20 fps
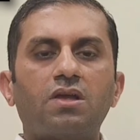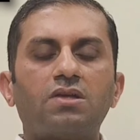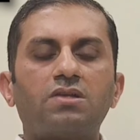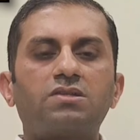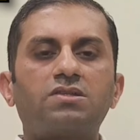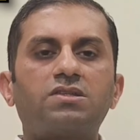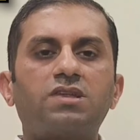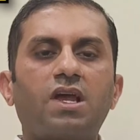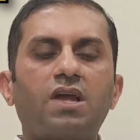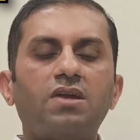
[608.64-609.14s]

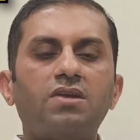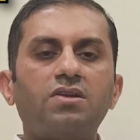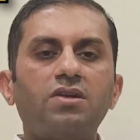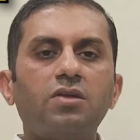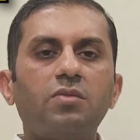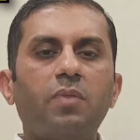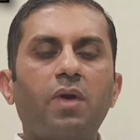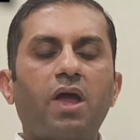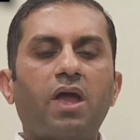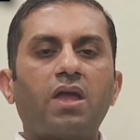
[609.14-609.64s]

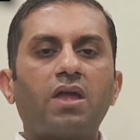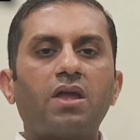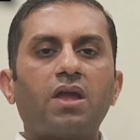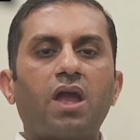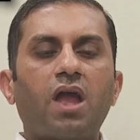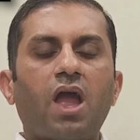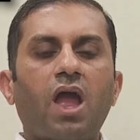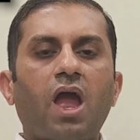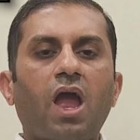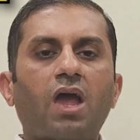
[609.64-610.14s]
Central
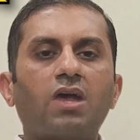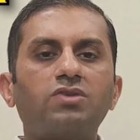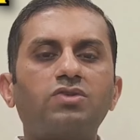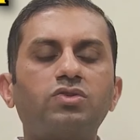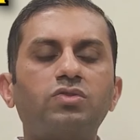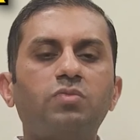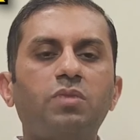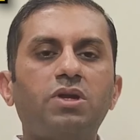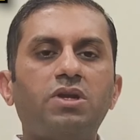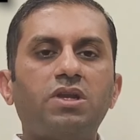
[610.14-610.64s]
bank has
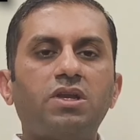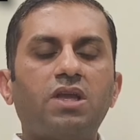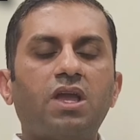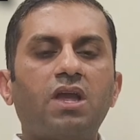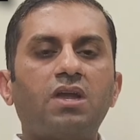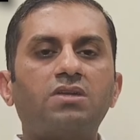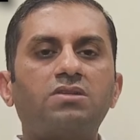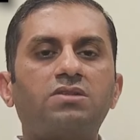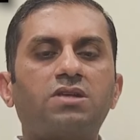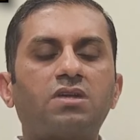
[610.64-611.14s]
to
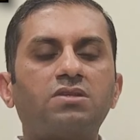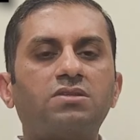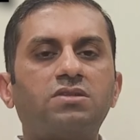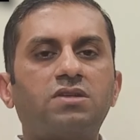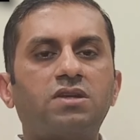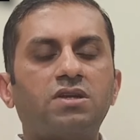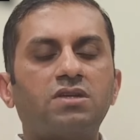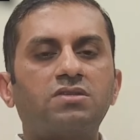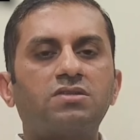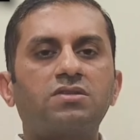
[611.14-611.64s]
mitigate such
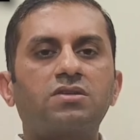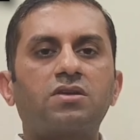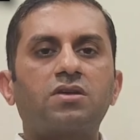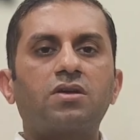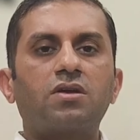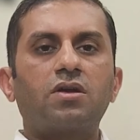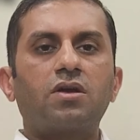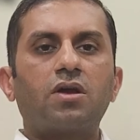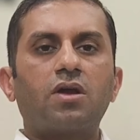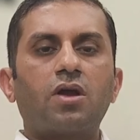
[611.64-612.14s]
risk
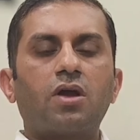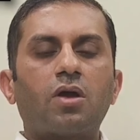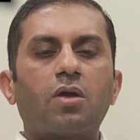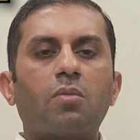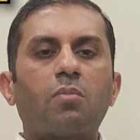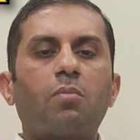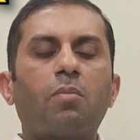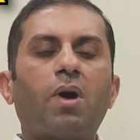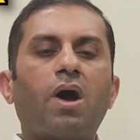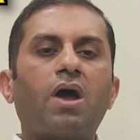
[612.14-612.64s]

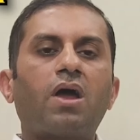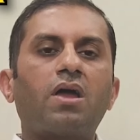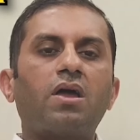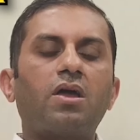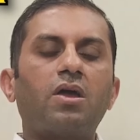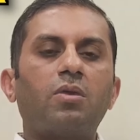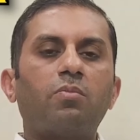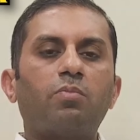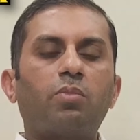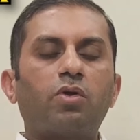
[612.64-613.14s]

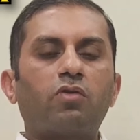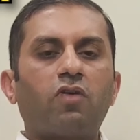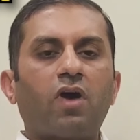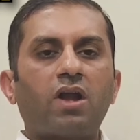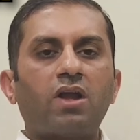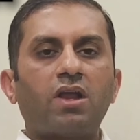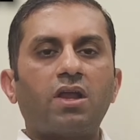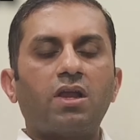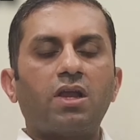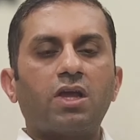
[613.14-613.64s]
by
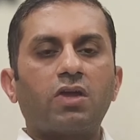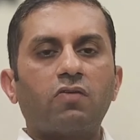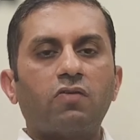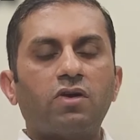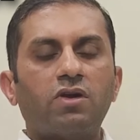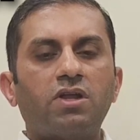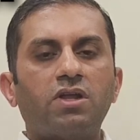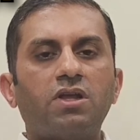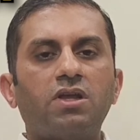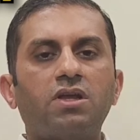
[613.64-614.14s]
providing
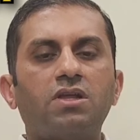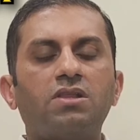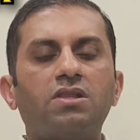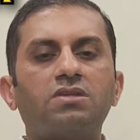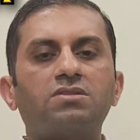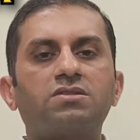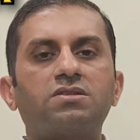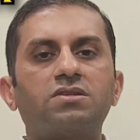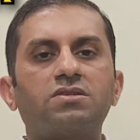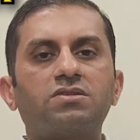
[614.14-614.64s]
liquidity in
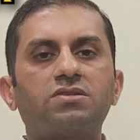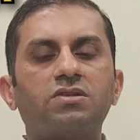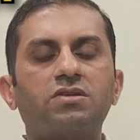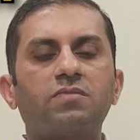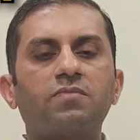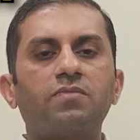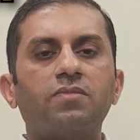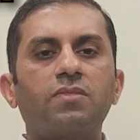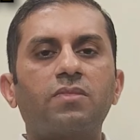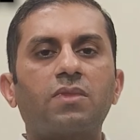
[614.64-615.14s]
the
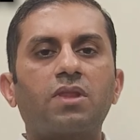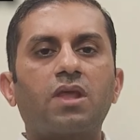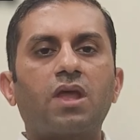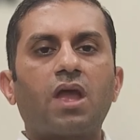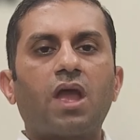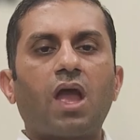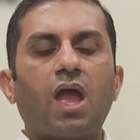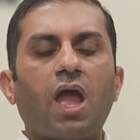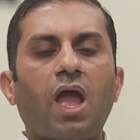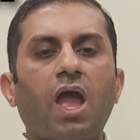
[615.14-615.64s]
system
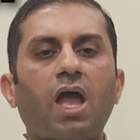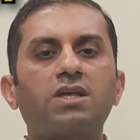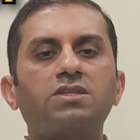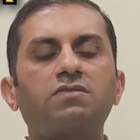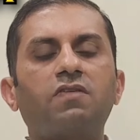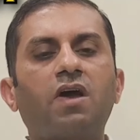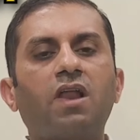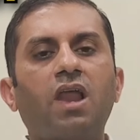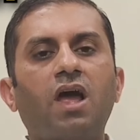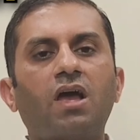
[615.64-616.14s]

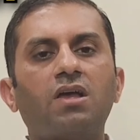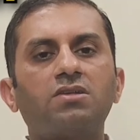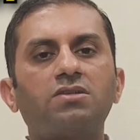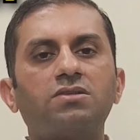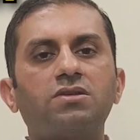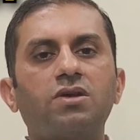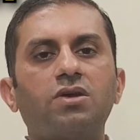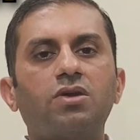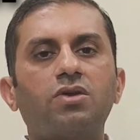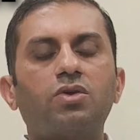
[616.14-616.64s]
as well
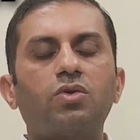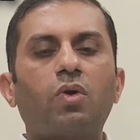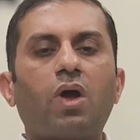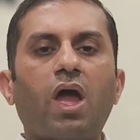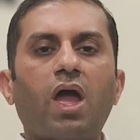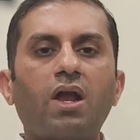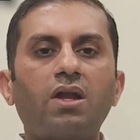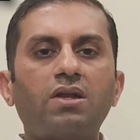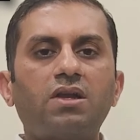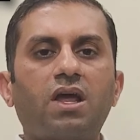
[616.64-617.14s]
as to
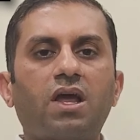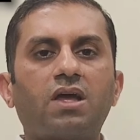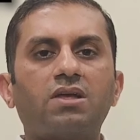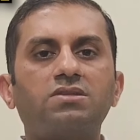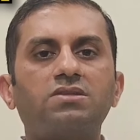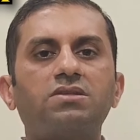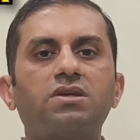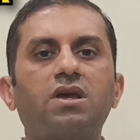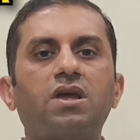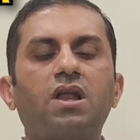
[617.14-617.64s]
act
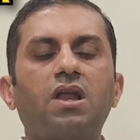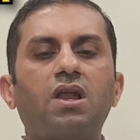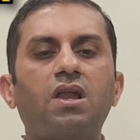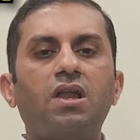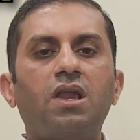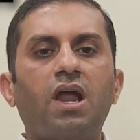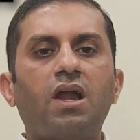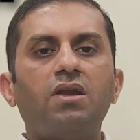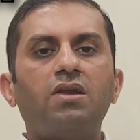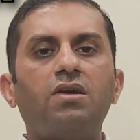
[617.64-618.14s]
as
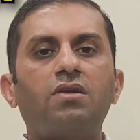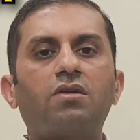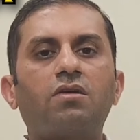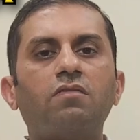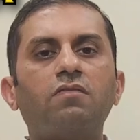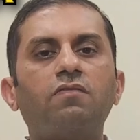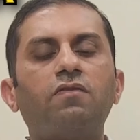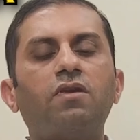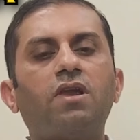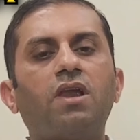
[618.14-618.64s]
lender
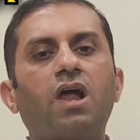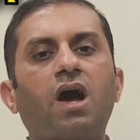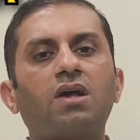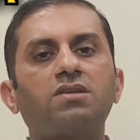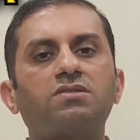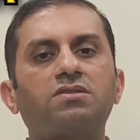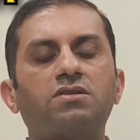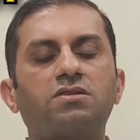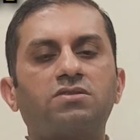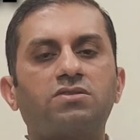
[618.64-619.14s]
of
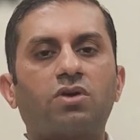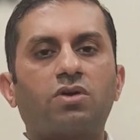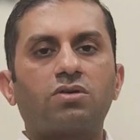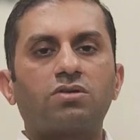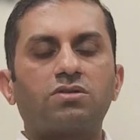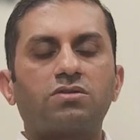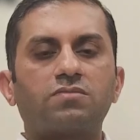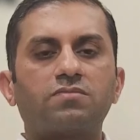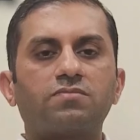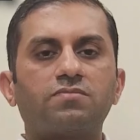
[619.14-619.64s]
last
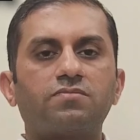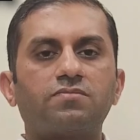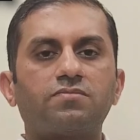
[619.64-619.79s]
resort.